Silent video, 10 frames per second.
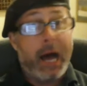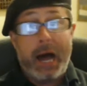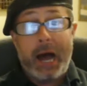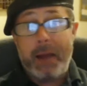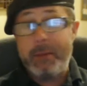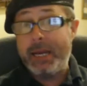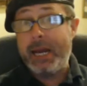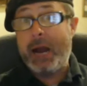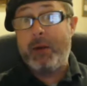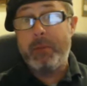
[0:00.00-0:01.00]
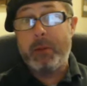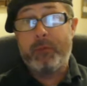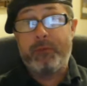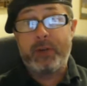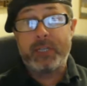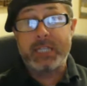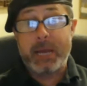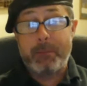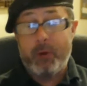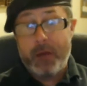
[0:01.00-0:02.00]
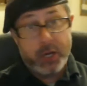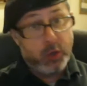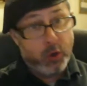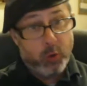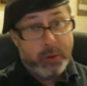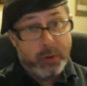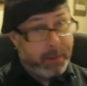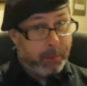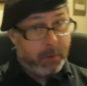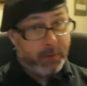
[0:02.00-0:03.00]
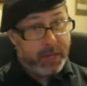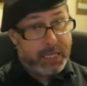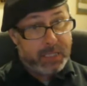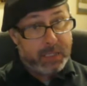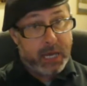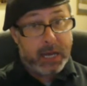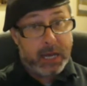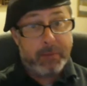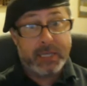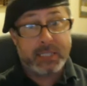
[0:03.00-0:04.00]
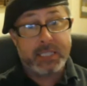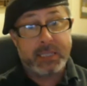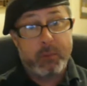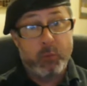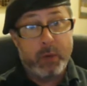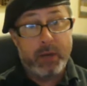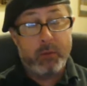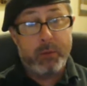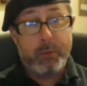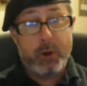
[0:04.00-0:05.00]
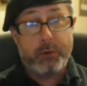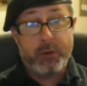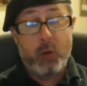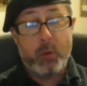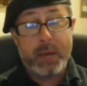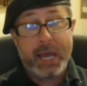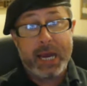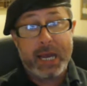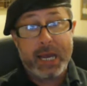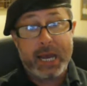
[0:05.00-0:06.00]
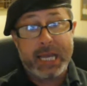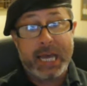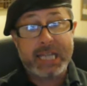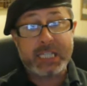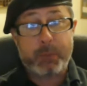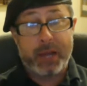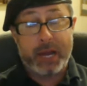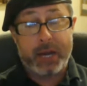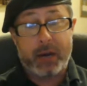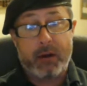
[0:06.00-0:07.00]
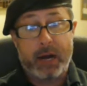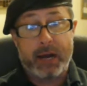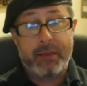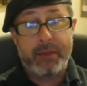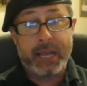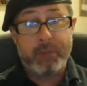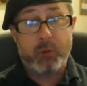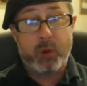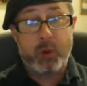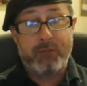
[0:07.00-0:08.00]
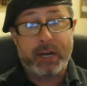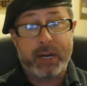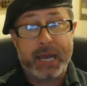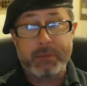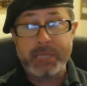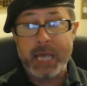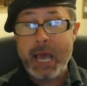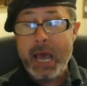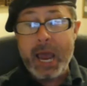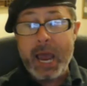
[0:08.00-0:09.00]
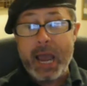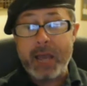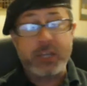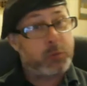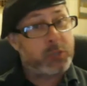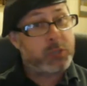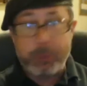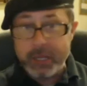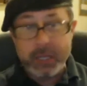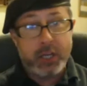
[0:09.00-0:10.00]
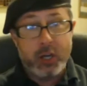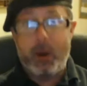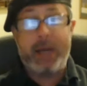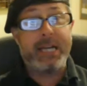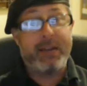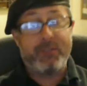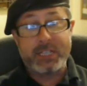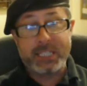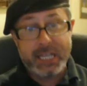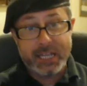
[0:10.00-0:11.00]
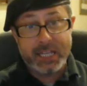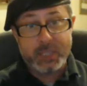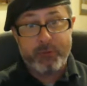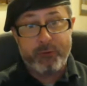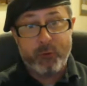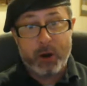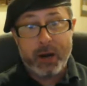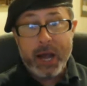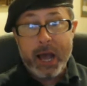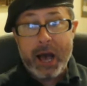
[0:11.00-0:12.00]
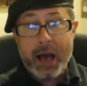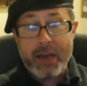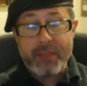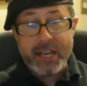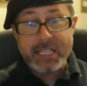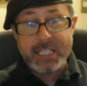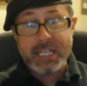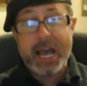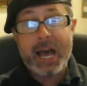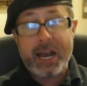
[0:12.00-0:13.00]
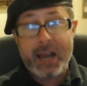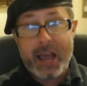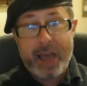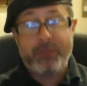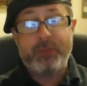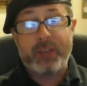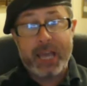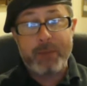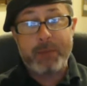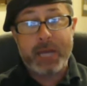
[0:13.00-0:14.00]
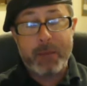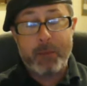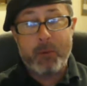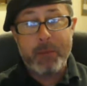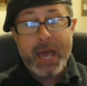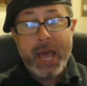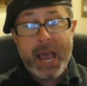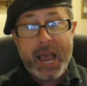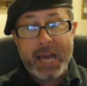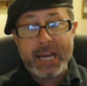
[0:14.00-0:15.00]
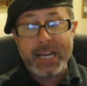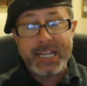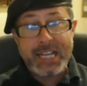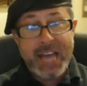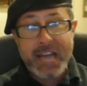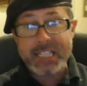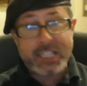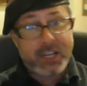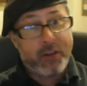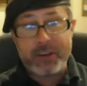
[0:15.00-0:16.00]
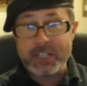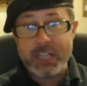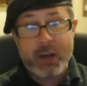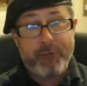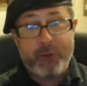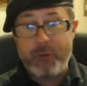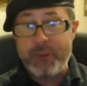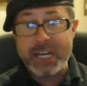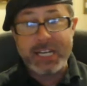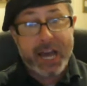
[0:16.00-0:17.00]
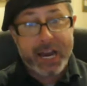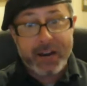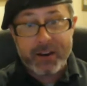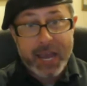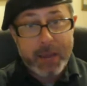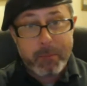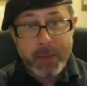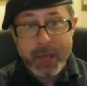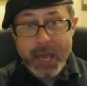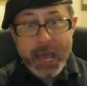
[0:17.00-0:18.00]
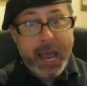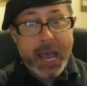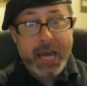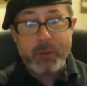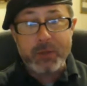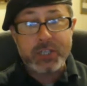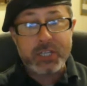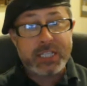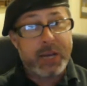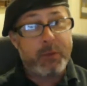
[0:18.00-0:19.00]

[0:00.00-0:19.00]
I mean, I remember, for example, and you'll remember this because it's someone we both know, we had a guest player that came to one of our games, and this was completely new. I'd never seen this before. They sat at the game table and texted on their cell phone the entire game. And it was just